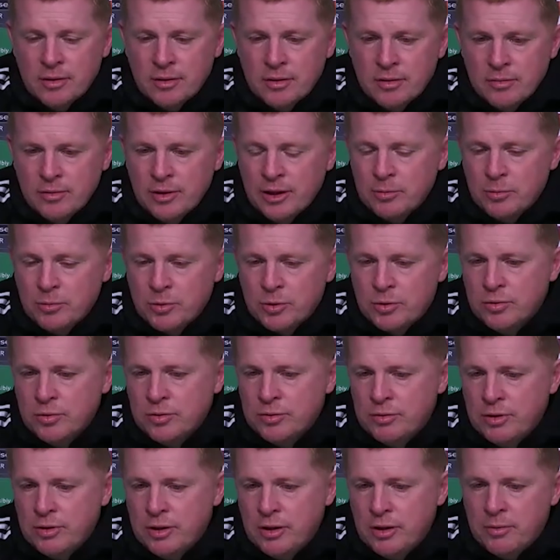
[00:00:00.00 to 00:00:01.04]
Rennes were going
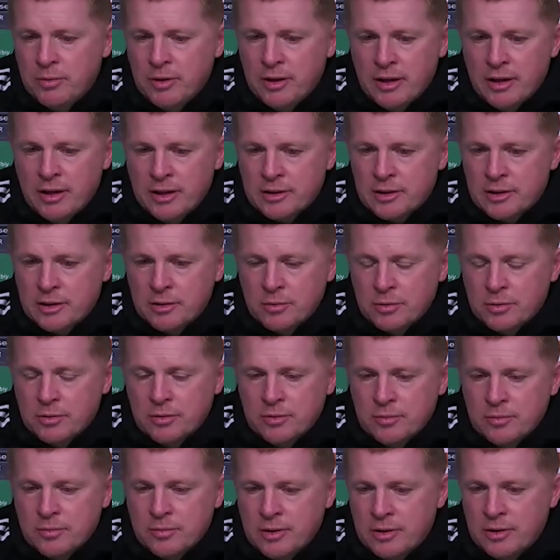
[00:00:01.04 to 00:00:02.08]
really well. Lazio were
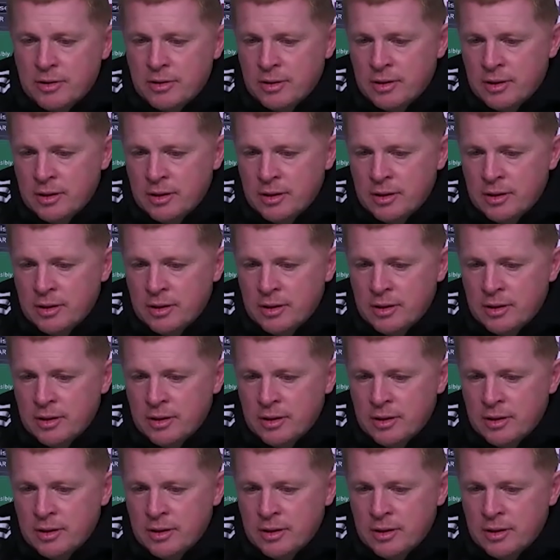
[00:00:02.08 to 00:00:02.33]
going well.